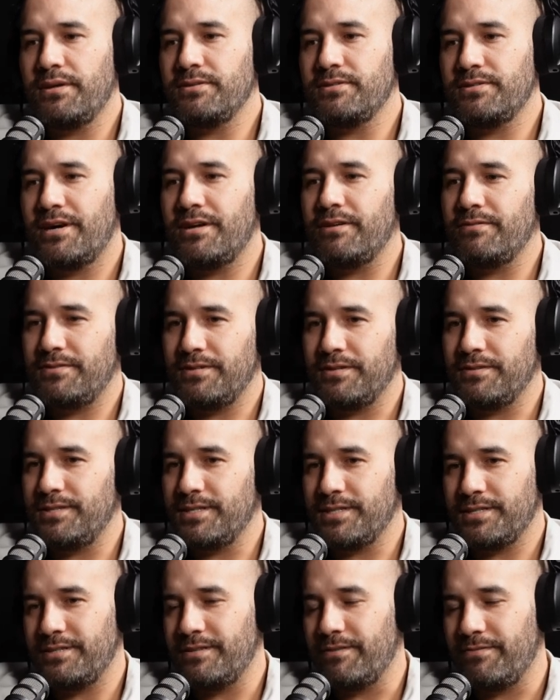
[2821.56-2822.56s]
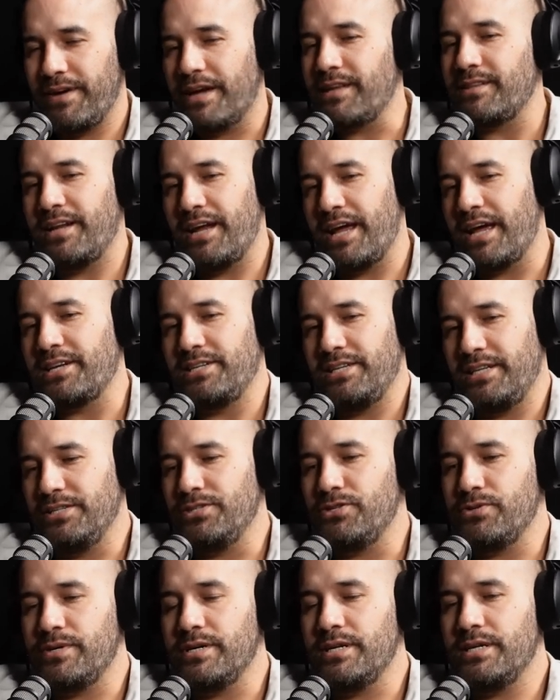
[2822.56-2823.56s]
outside of just, just the fact that I actually
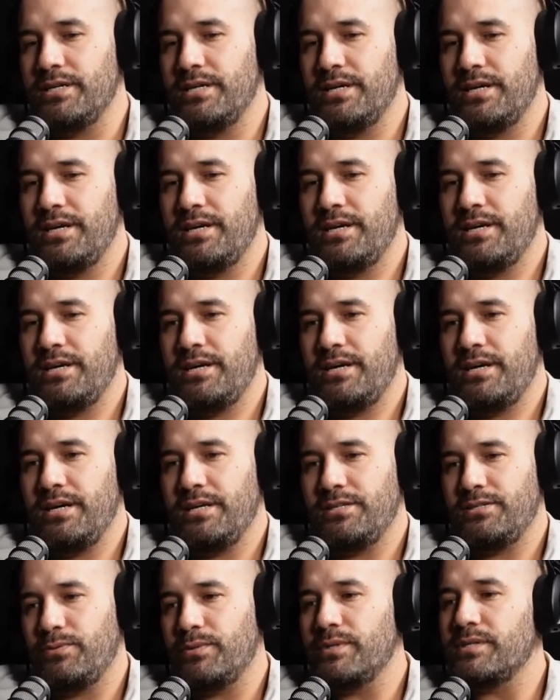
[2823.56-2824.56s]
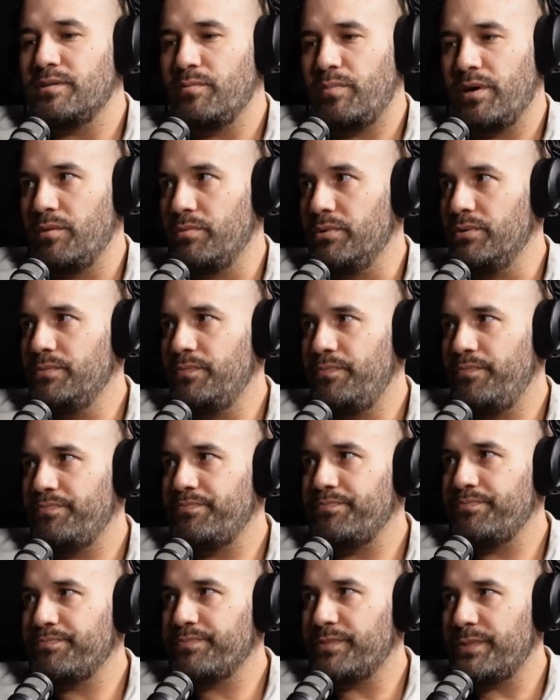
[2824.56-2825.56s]
enjoy it, it's always the people.
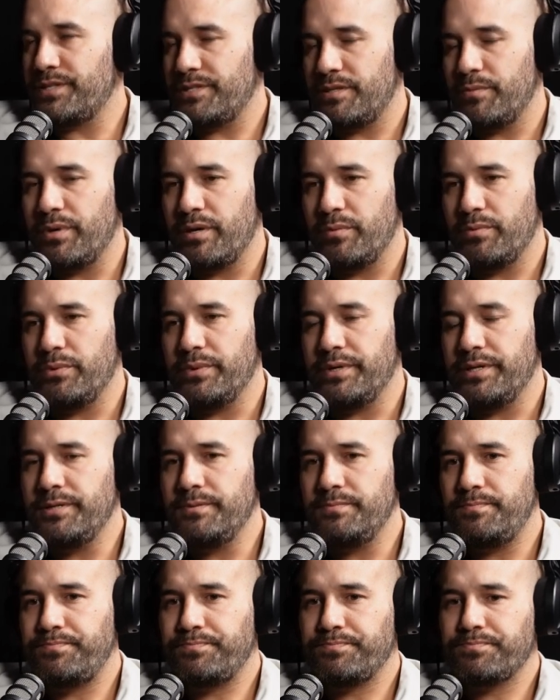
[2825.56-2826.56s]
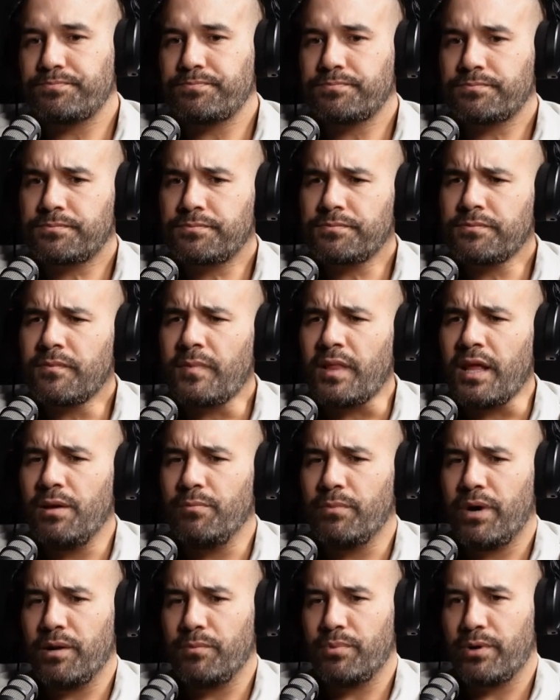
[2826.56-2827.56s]
It's the people in it.
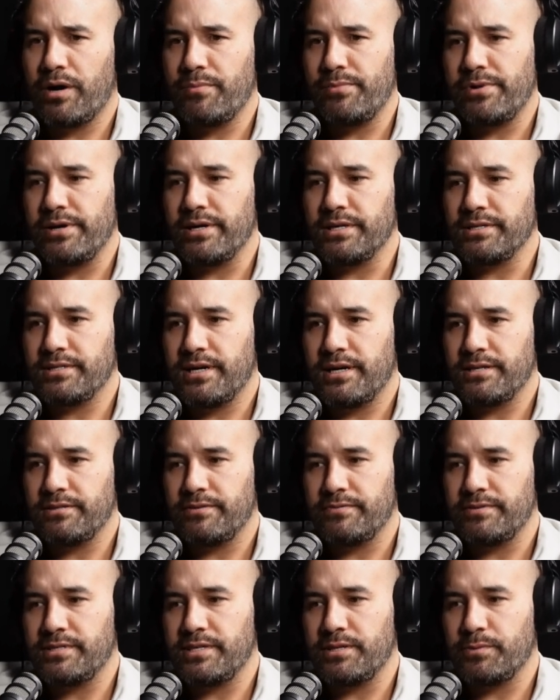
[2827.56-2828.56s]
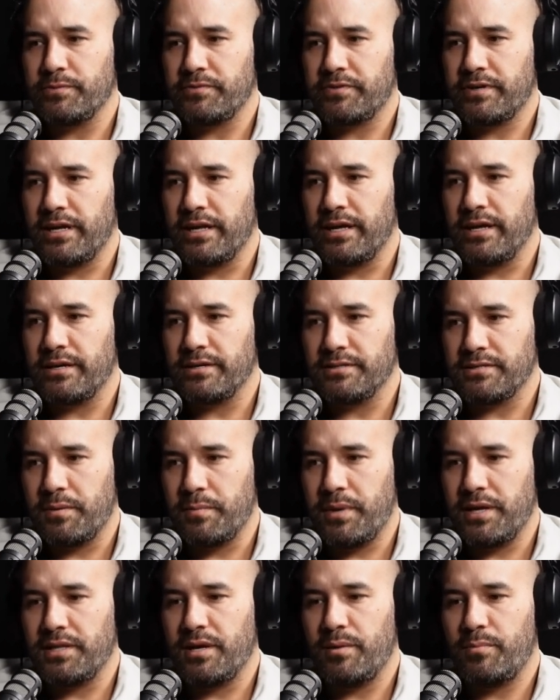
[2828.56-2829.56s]
And mine primarily starts obviously with Claire because
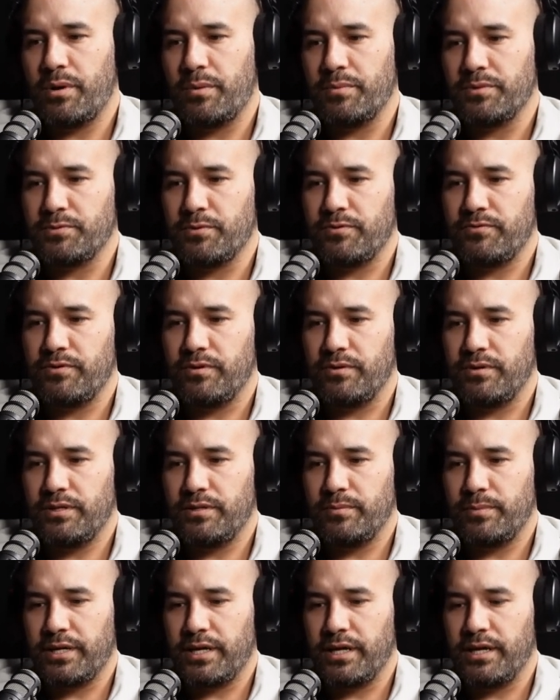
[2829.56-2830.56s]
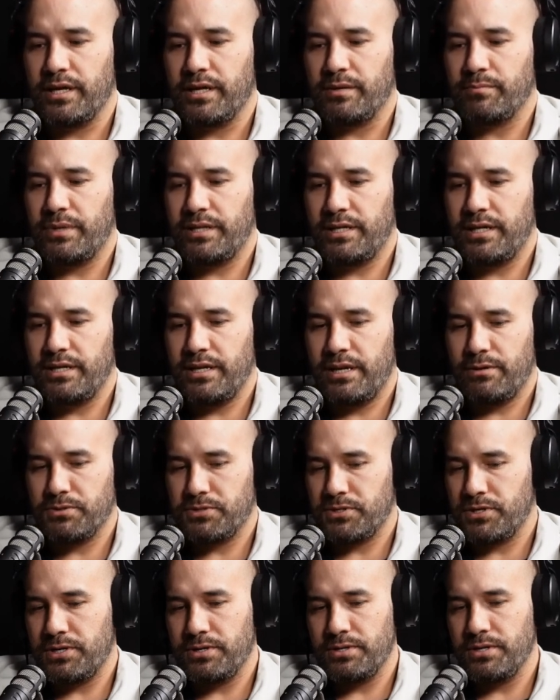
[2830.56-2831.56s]
I made that promise with her at the beginning. But then
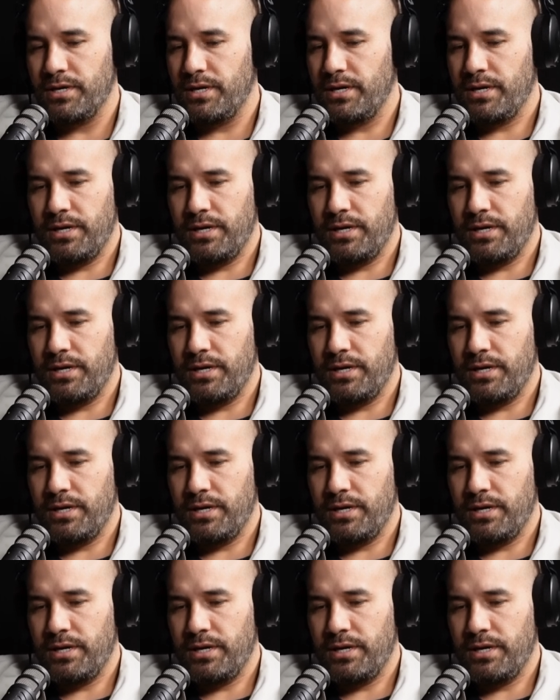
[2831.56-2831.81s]
also,